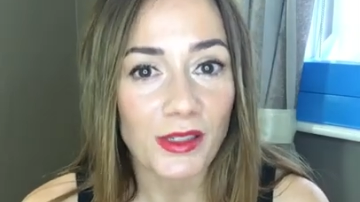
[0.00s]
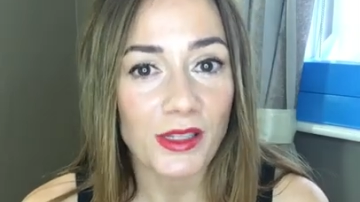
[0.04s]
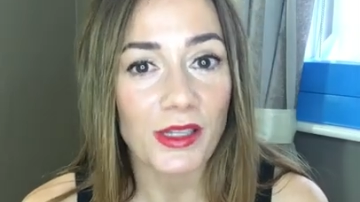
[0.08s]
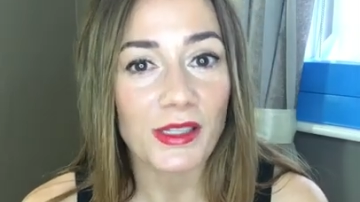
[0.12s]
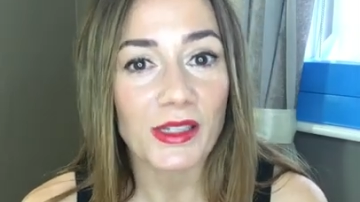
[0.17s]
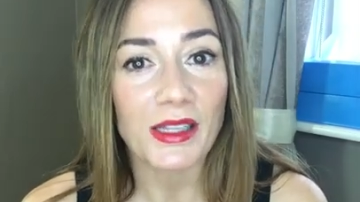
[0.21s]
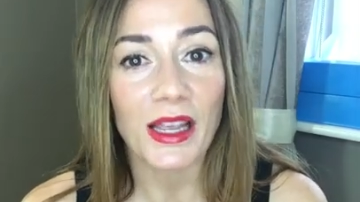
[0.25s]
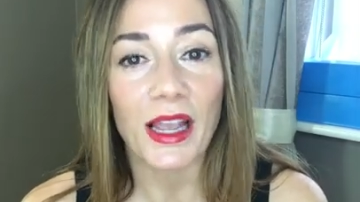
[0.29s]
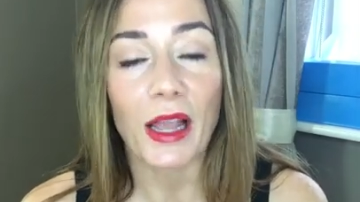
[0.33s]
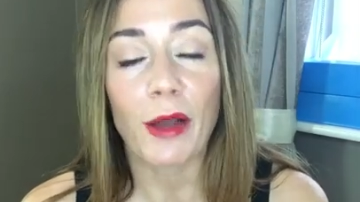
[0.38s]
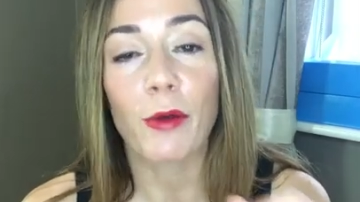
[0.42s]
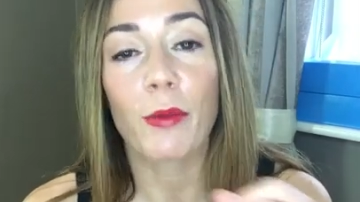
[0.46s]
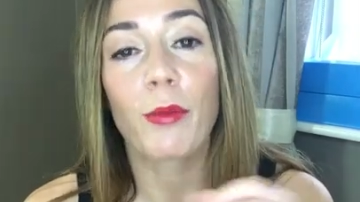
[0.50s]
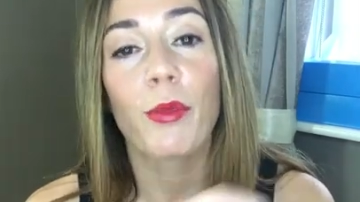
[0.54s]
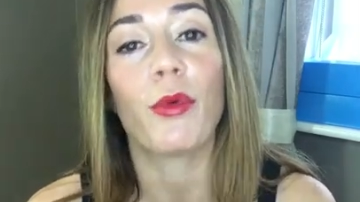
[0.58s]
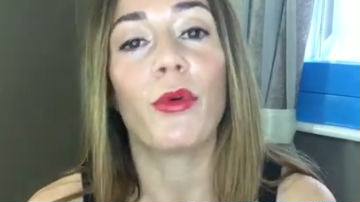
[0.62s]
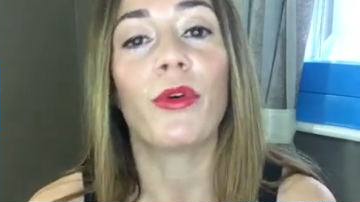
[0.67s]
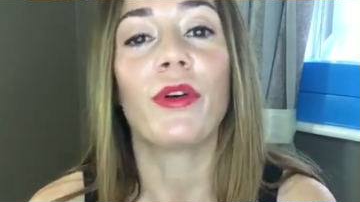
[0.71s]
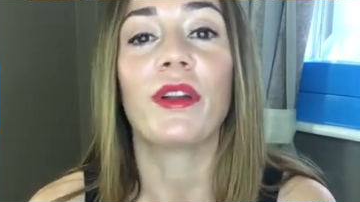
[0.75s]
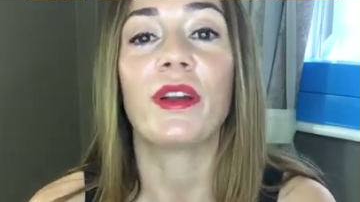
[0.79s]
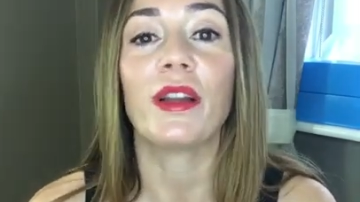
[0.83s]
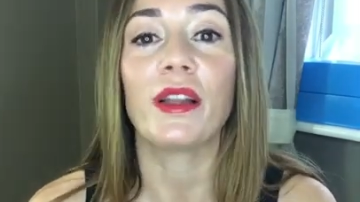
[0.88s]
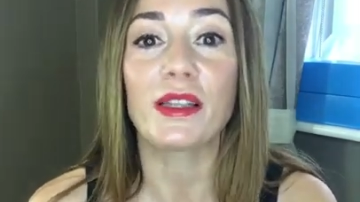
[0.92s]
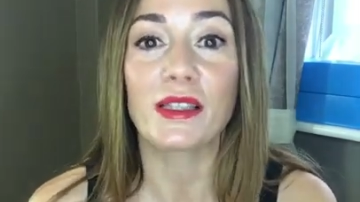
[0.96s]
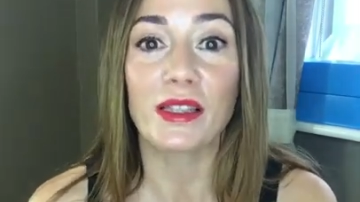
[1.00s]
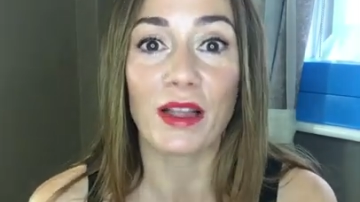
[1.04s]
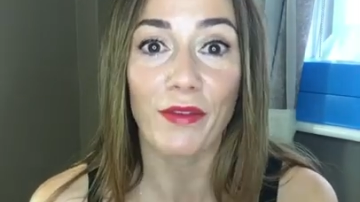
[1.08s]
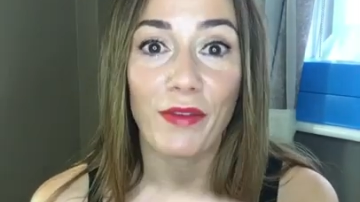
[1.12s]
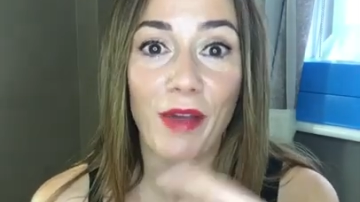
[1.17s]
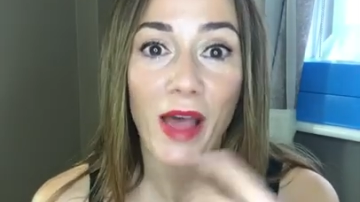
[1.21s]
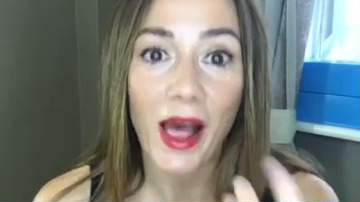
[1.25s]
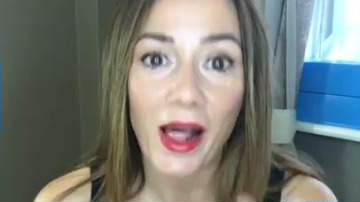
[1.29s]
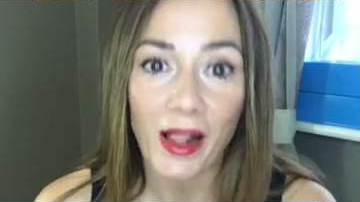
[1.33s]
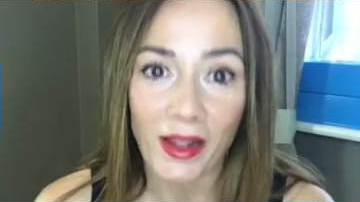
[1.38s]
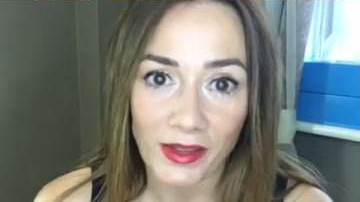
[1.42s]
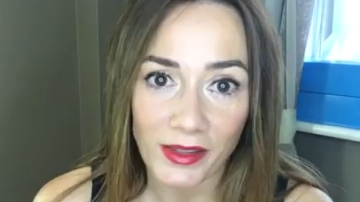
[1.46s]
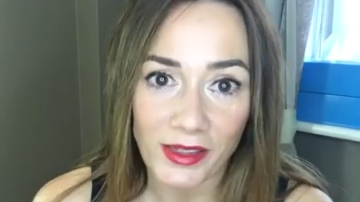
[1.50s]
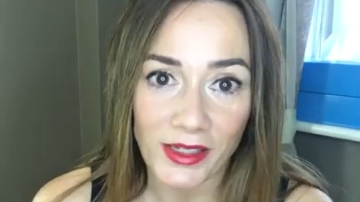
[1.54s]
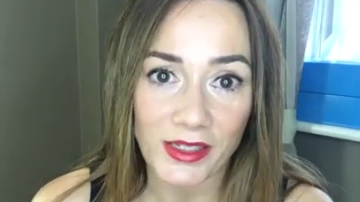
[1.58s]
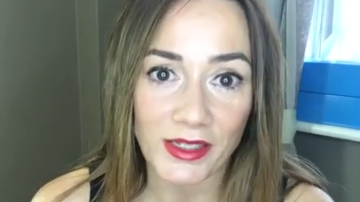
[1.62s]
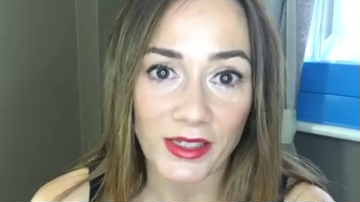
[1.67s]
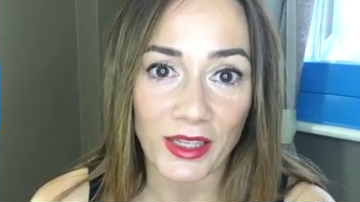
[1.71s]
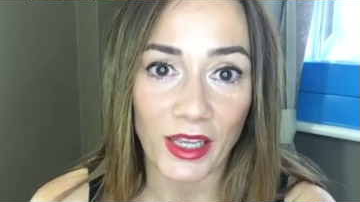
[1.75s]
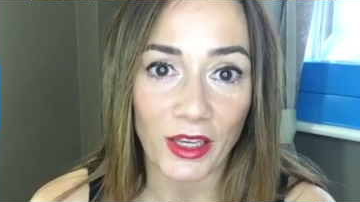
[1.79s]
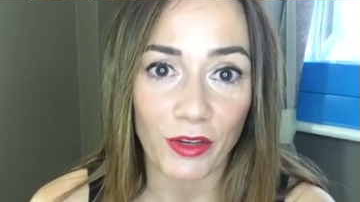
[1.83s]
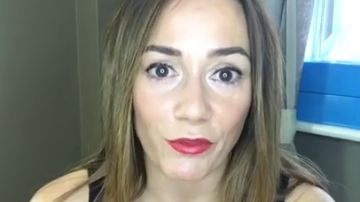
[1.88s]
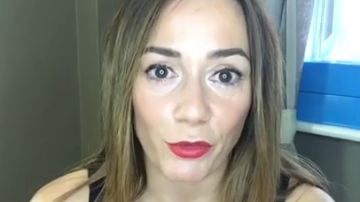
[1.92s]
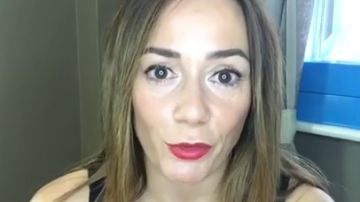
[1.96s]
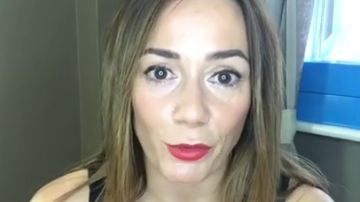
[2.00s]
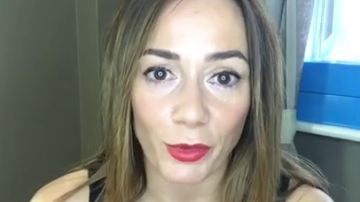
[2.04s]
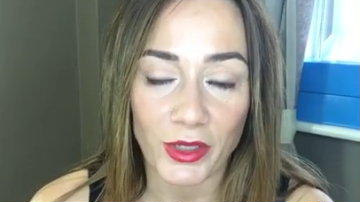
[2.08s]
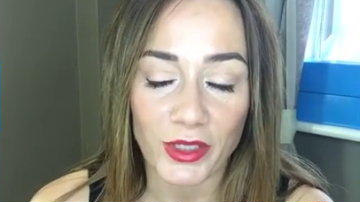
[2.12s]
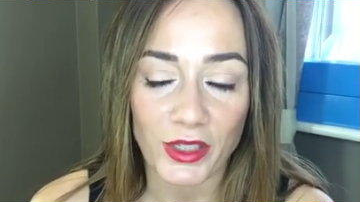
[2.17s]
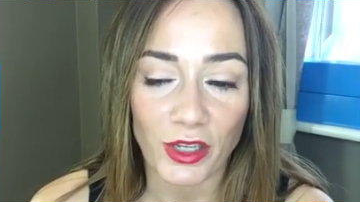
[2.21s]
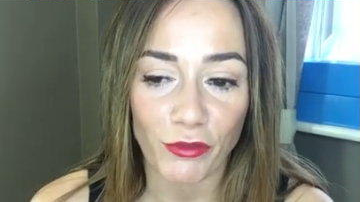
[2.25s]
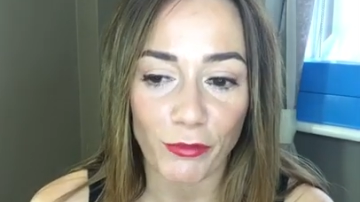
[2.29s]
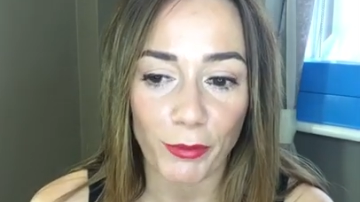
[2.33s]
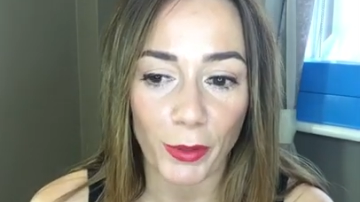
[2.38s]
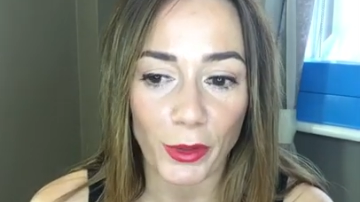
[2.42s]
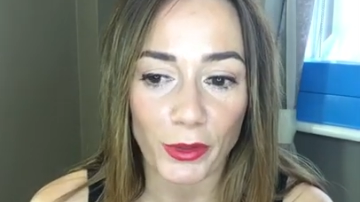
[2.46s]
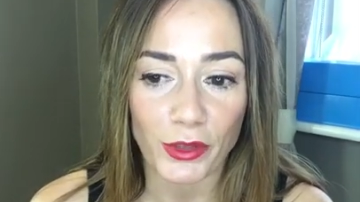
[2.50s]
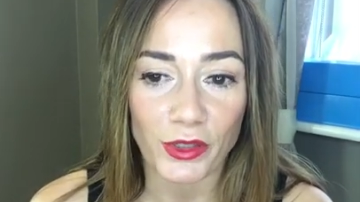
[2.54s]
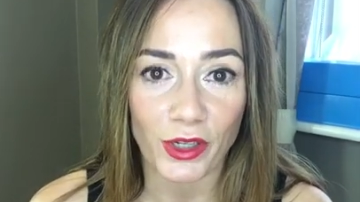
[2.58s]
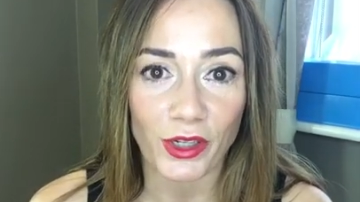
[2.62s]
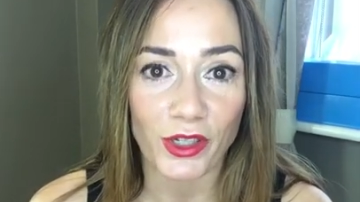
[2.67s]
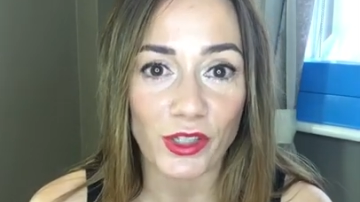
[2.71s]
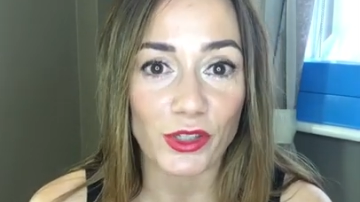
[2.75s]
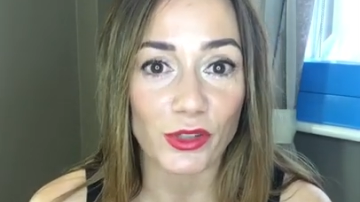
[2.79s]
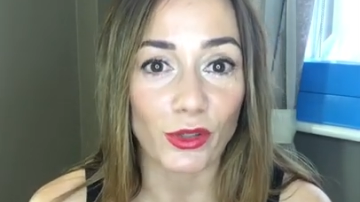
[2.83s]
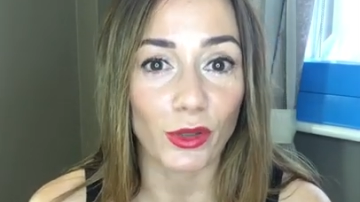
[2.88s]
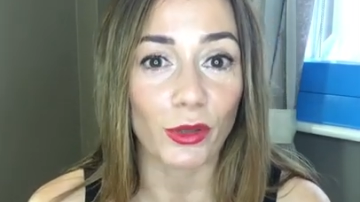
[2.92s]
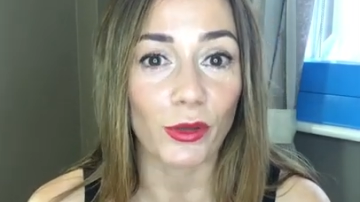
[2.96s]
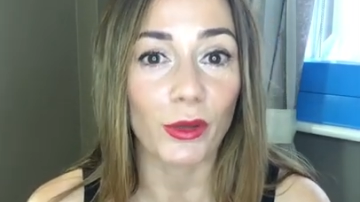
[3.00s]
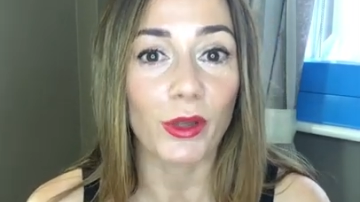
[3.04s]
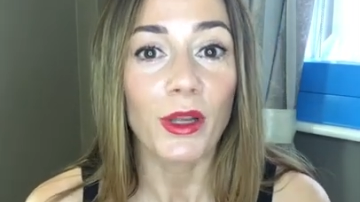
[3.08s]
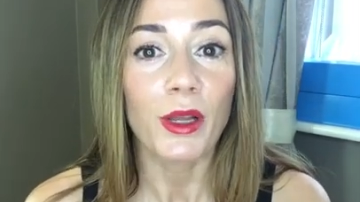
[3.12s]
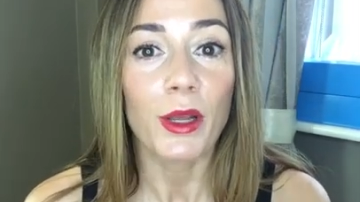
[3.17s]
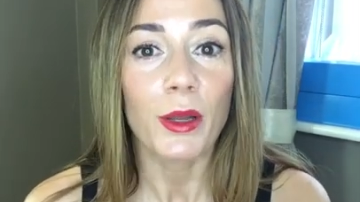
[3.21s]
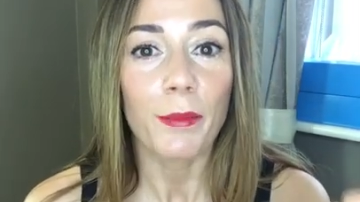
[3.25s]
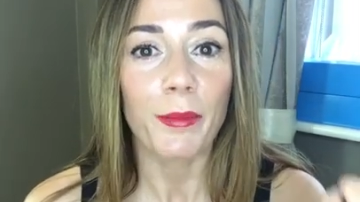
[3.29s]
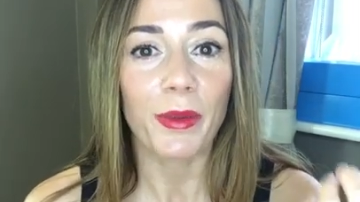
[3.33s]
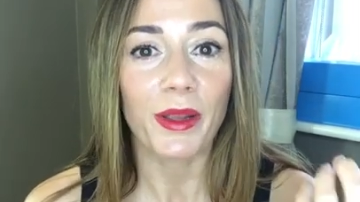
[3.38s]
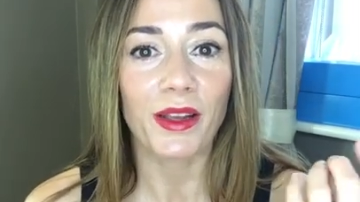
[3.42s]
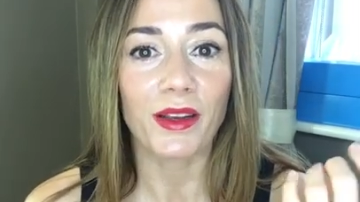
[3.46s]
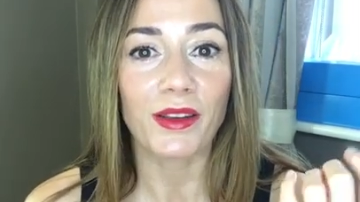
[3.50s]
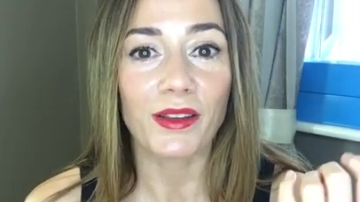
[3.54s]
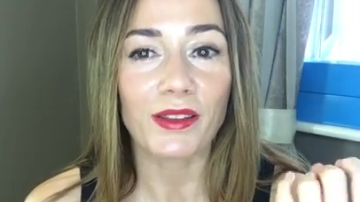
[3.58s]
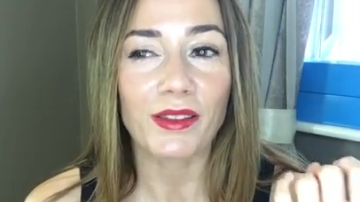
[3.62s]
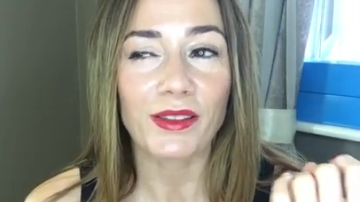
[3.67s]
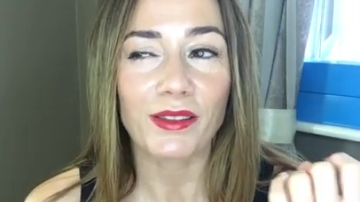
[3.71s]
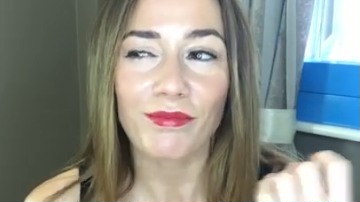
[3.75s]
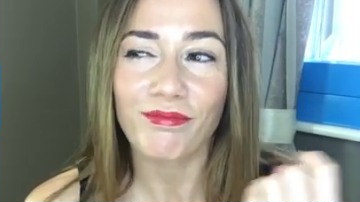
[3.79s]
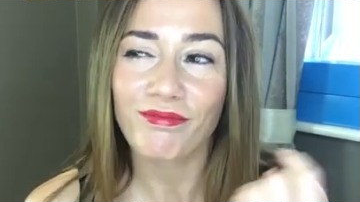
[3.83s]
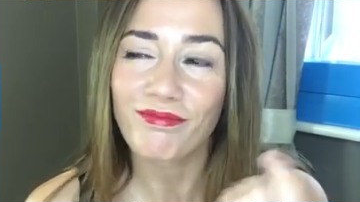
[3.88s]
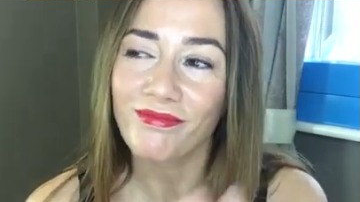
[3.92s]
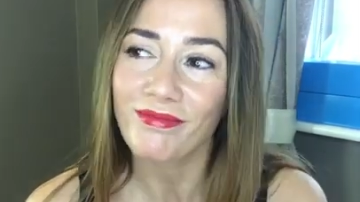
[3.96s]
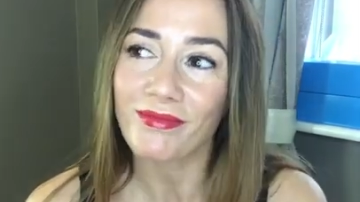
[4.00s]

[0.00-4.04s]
I'd say how important it is to have healthy skin if you want to have Botox done, because